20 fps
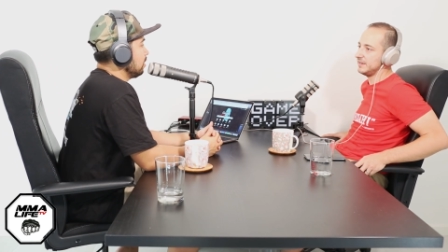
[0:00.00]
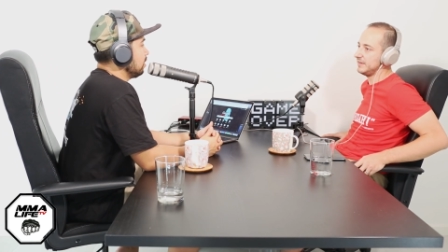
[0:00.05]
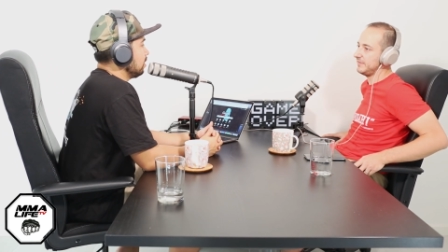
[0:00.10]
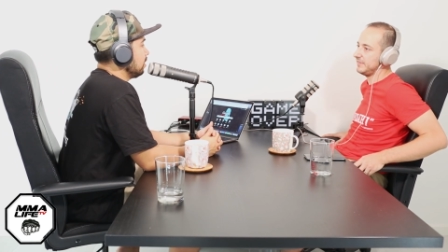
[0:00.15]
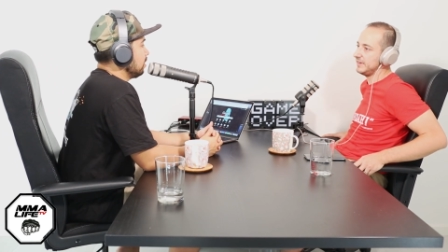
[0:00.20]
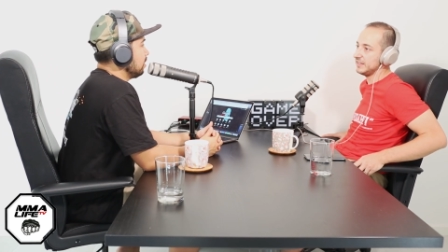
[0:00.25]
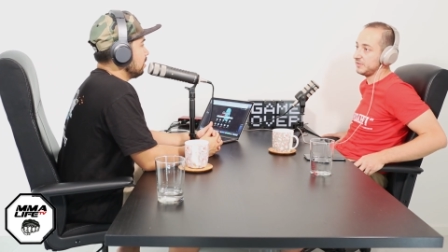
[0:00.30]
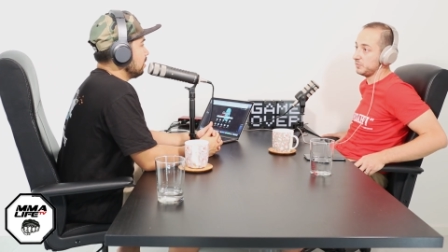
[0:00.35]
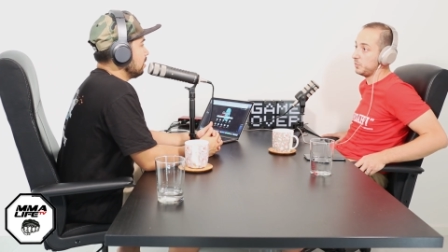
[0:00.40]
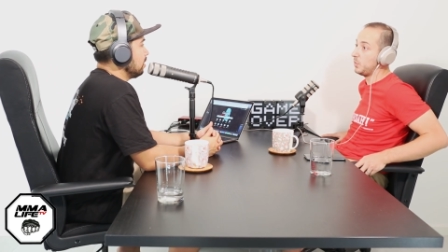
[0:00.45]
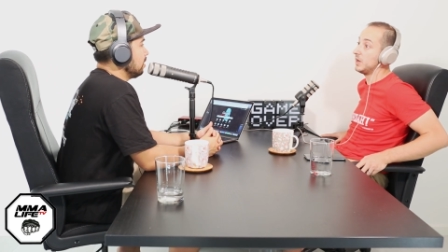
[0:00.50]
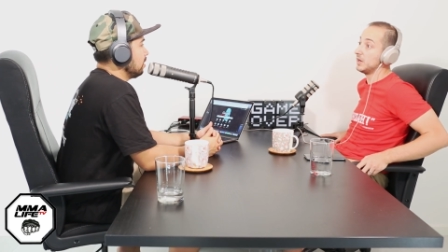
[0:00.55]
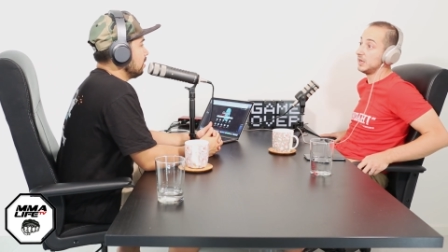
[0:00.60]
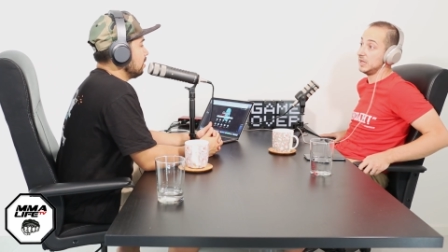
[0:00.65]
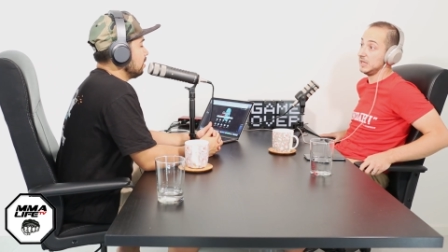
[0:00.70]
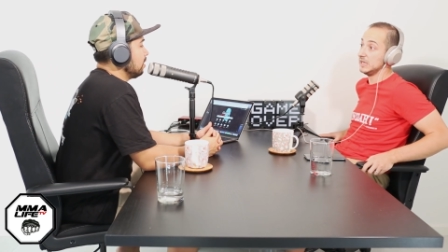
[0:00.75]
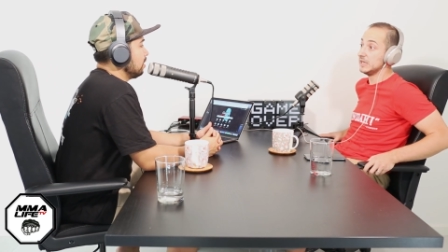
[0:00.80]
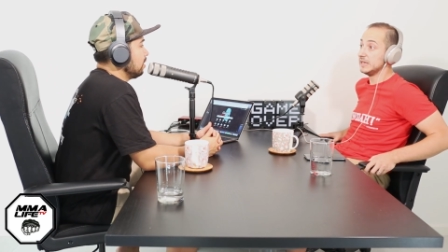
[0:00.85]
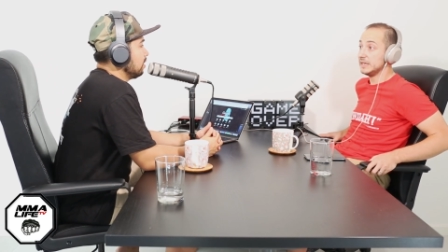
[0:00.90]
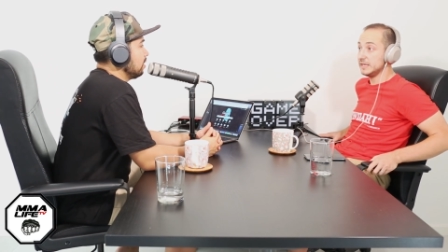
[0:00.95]
If he gets one
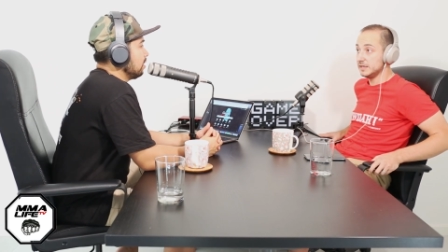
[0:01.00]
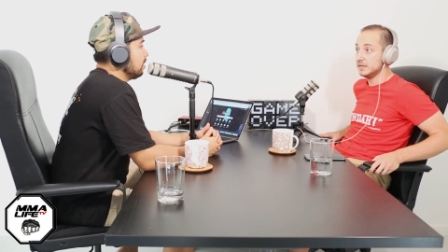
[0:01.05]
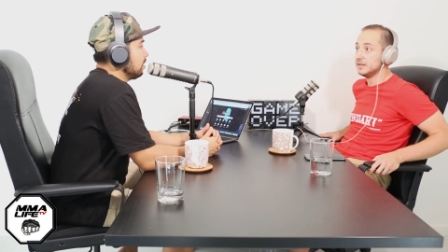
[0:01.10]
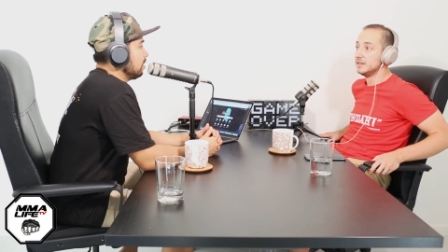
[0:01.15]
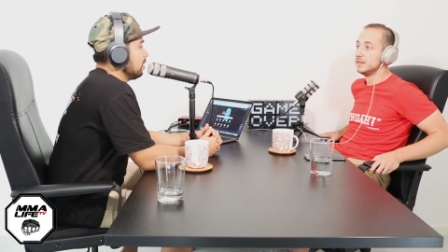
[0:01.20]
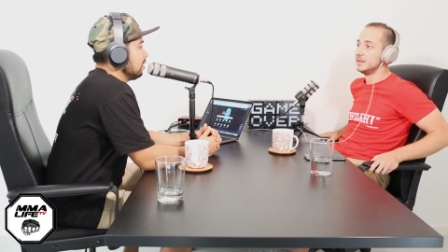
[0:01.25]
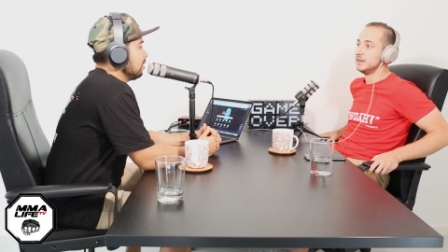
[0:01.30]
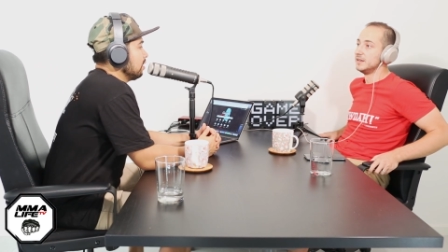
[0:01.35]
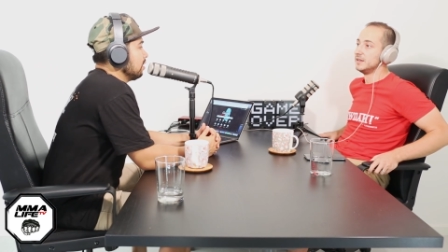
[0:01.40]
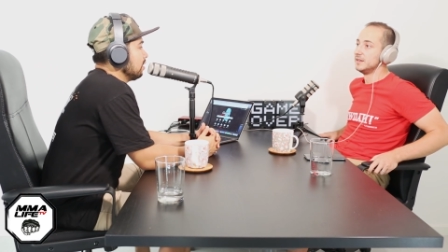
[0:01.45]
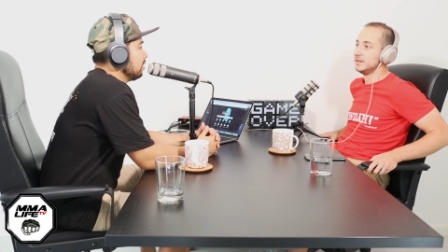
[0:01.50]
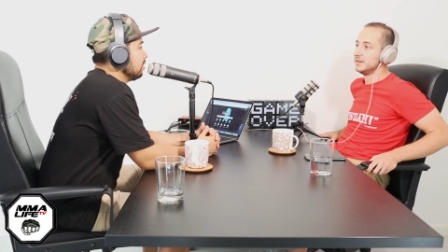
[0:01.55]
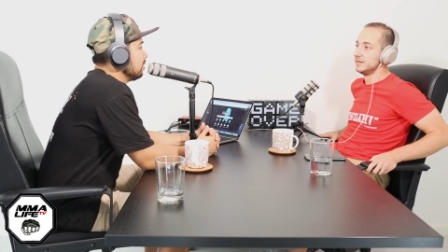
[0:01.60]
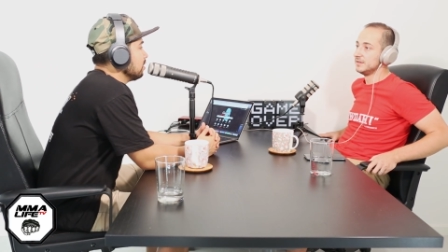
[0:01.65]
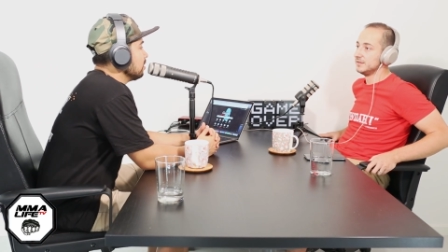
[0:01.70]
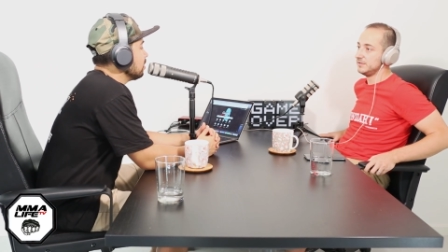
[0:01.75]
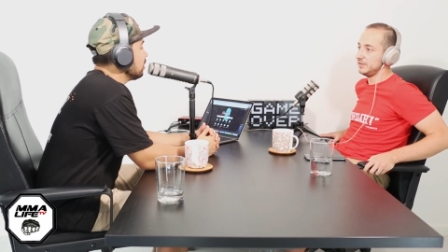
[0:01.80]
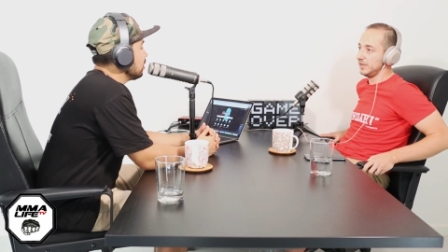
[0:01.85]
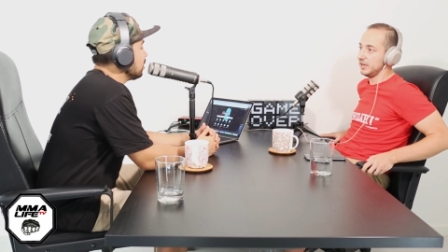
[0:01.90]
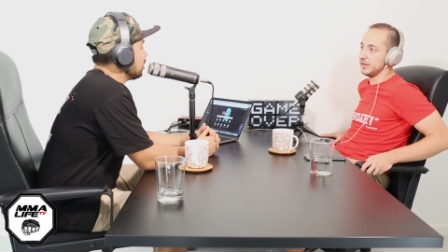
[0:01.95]
clean,
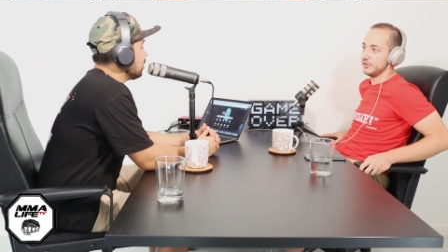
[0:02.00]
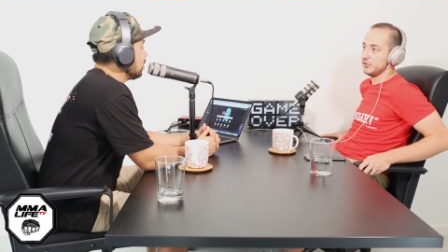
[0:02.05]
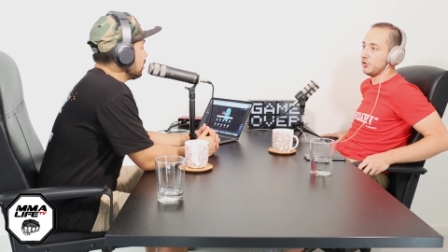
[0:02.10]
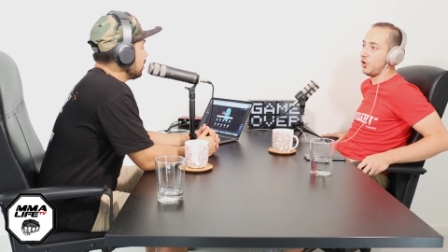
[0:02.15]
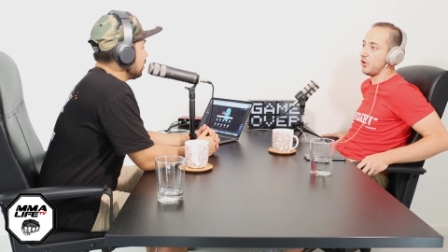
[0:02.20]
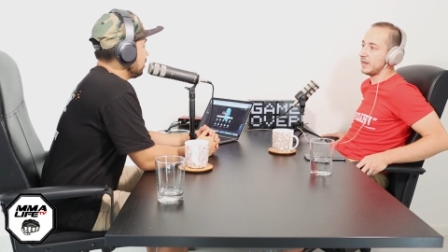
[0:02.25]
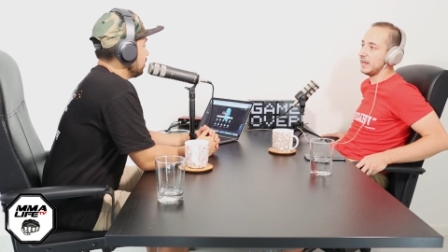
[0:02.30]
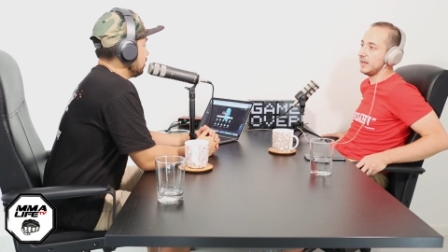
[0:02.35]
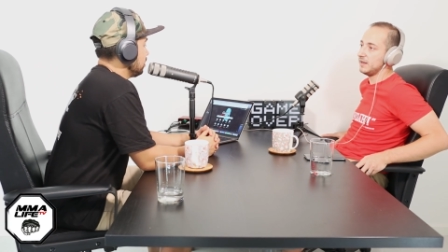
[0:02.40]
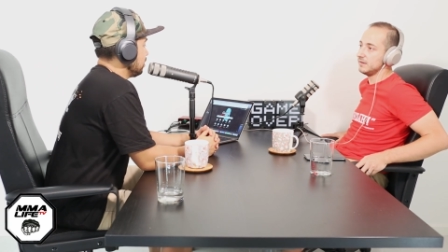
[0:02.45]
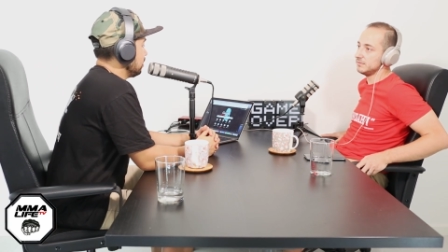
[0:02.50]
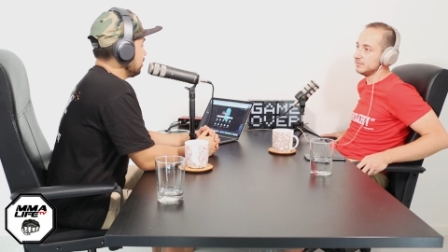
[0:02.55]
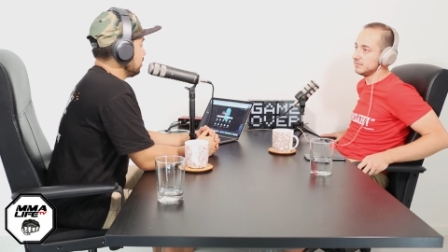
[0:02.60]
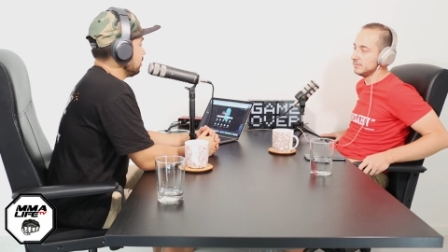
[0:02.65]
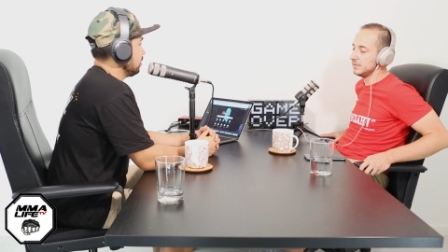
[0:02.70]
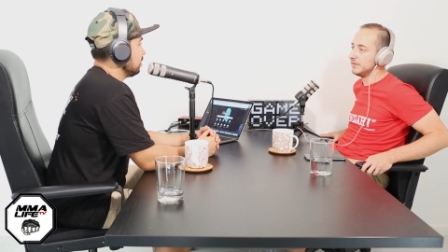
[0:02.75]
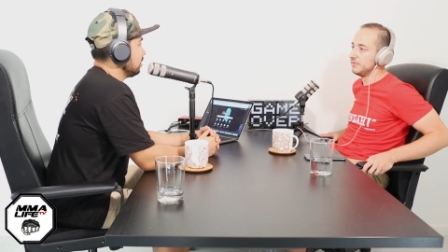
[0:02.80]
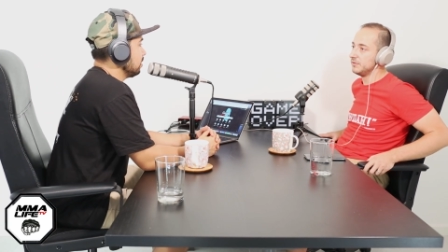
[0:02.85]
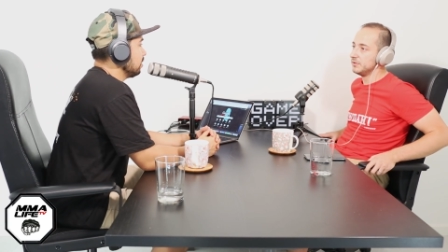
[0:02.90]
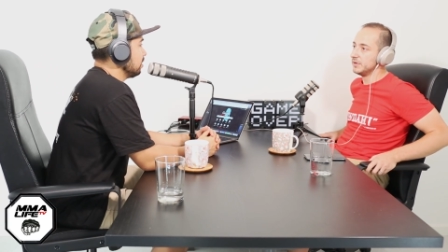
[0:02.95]
you know, knockout
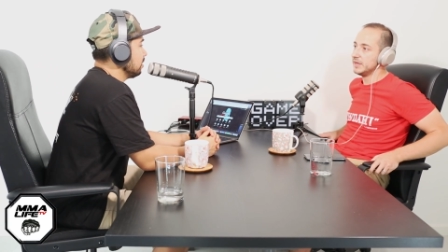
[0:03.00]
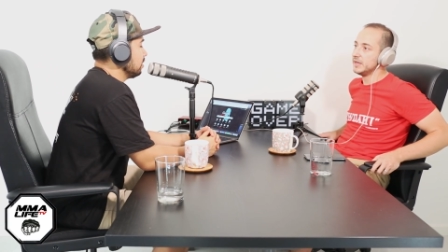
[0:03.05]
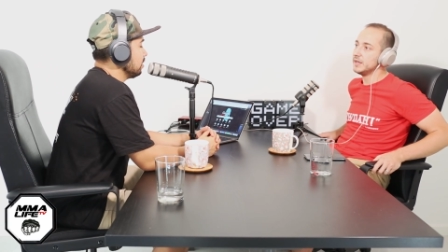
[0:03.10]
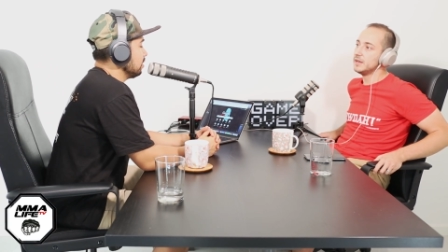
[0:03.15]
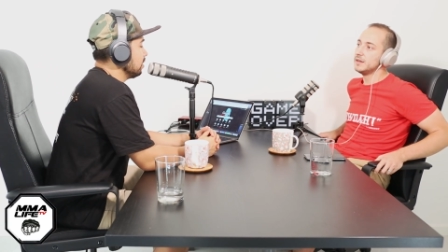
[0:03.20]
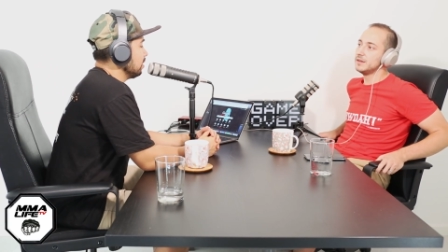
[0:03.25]
level hit.